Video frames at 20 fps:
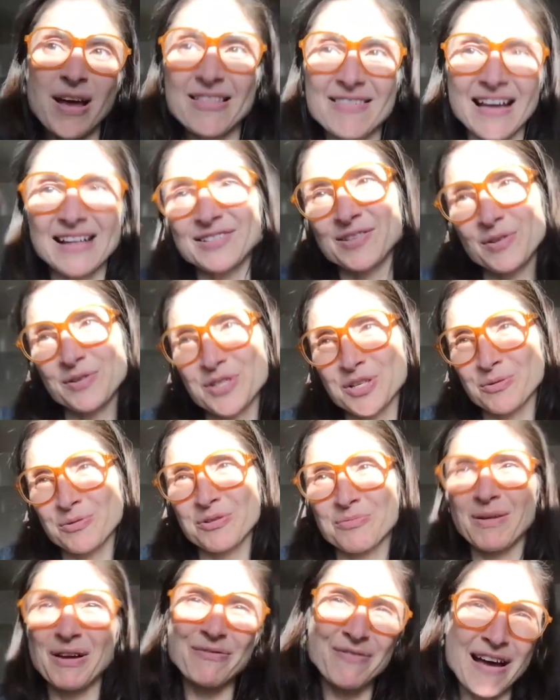a way, that's also
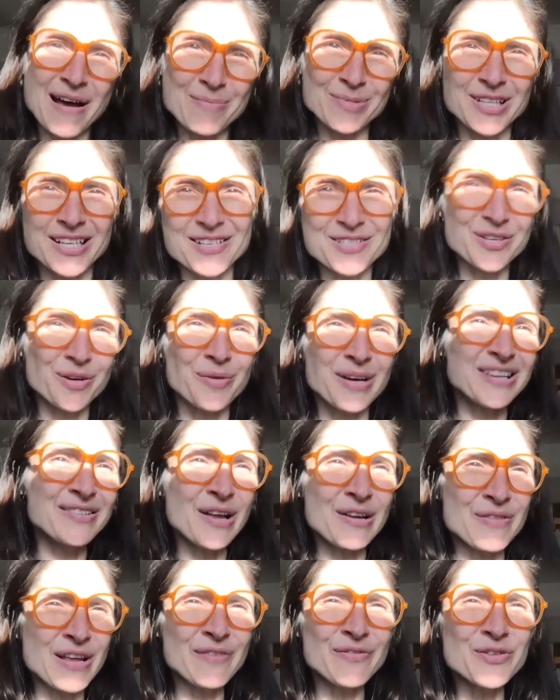with my family. So
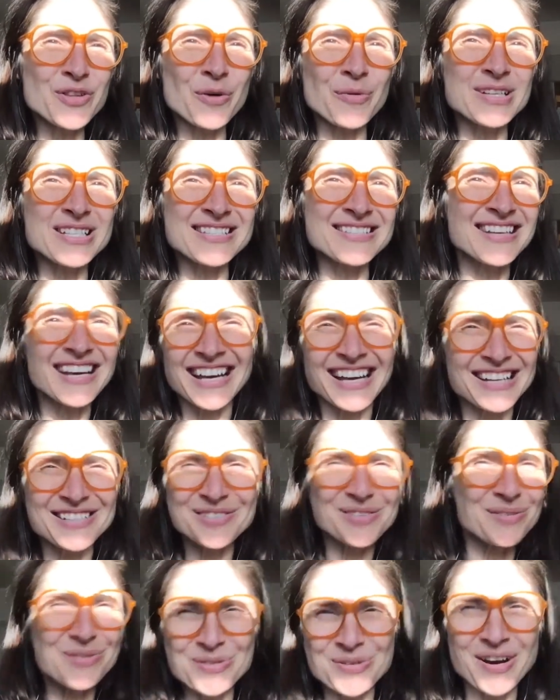it even though it's
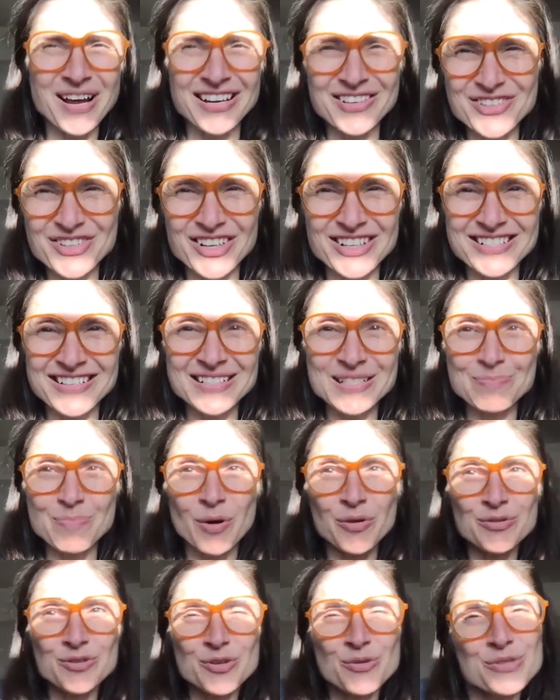so strange because it's
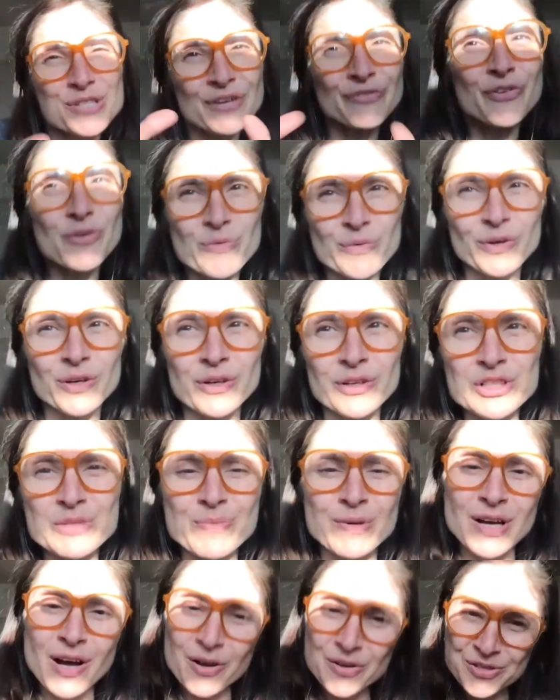both two different
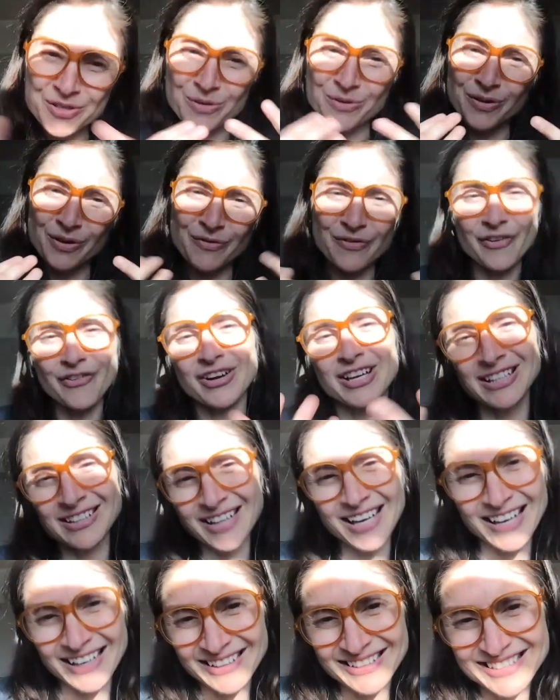worlds, but also they're very
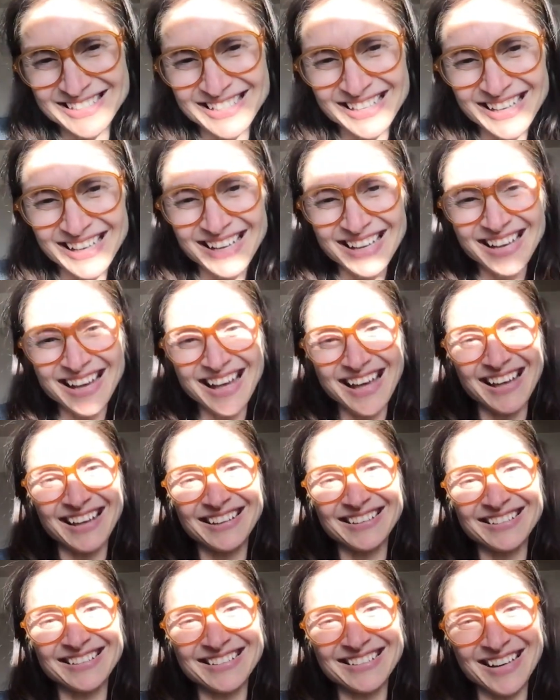linked.
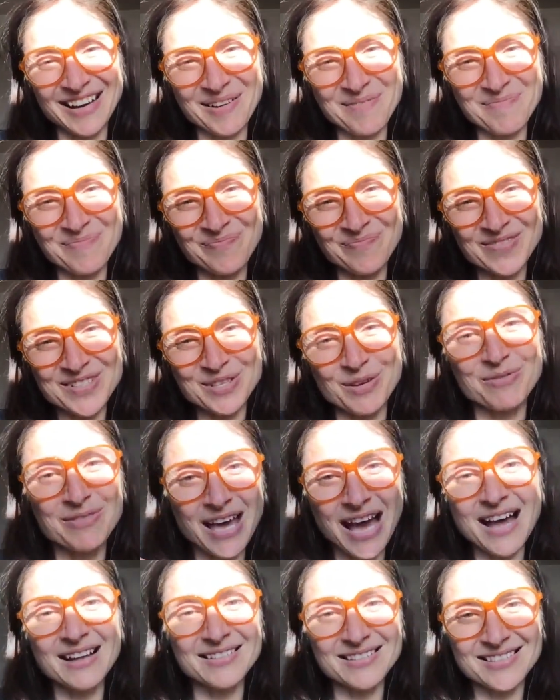And so
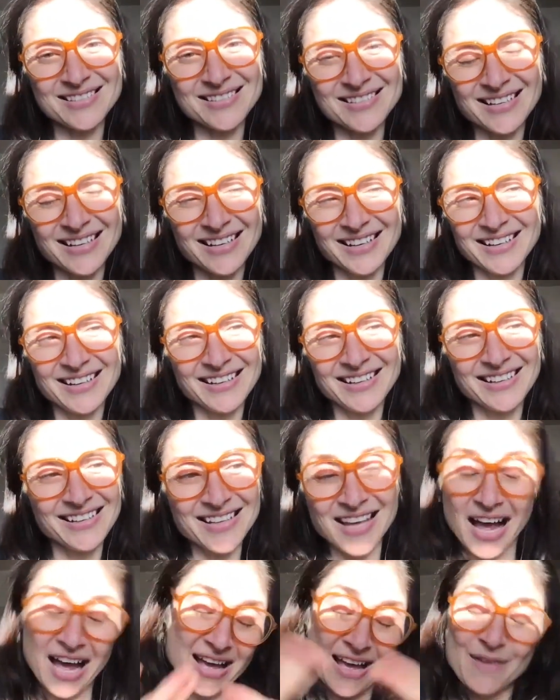that's,
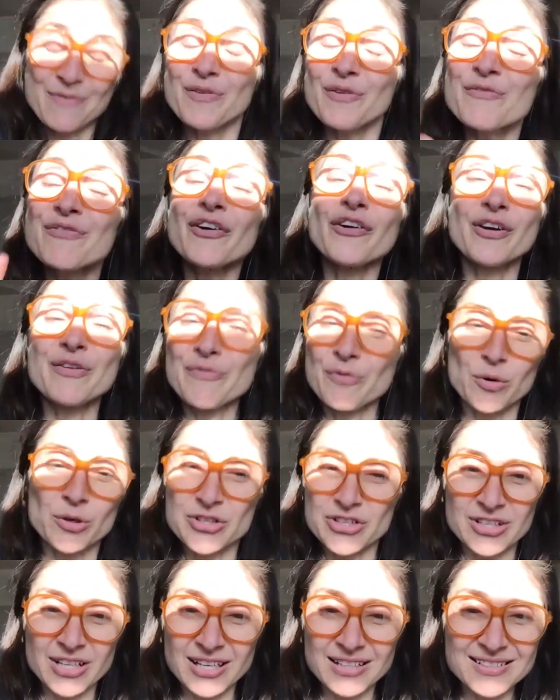I feel very
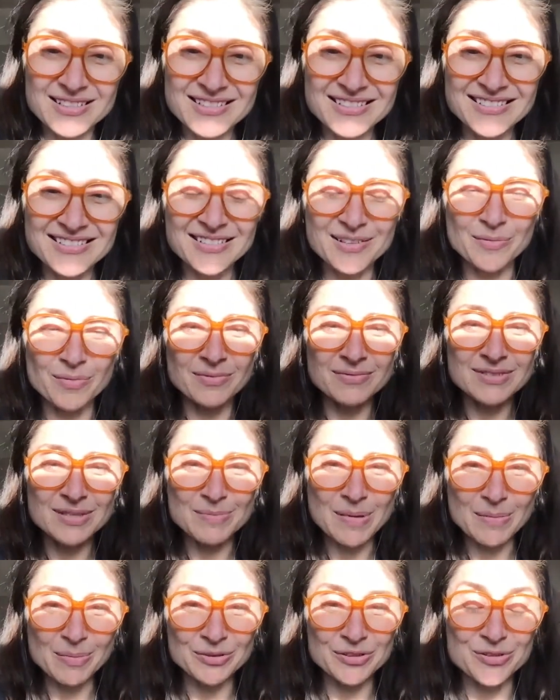fortunate
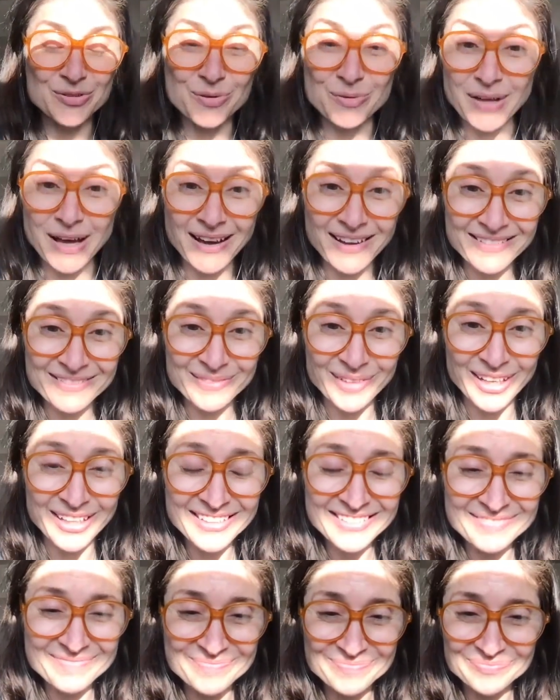to be able to do that.
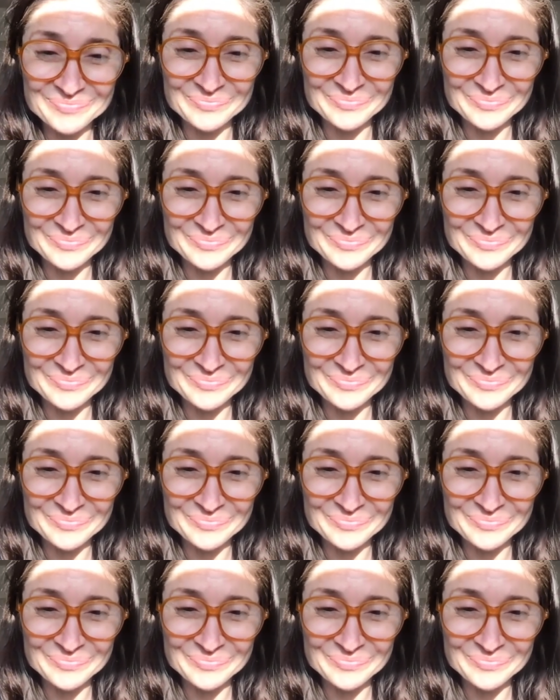Right.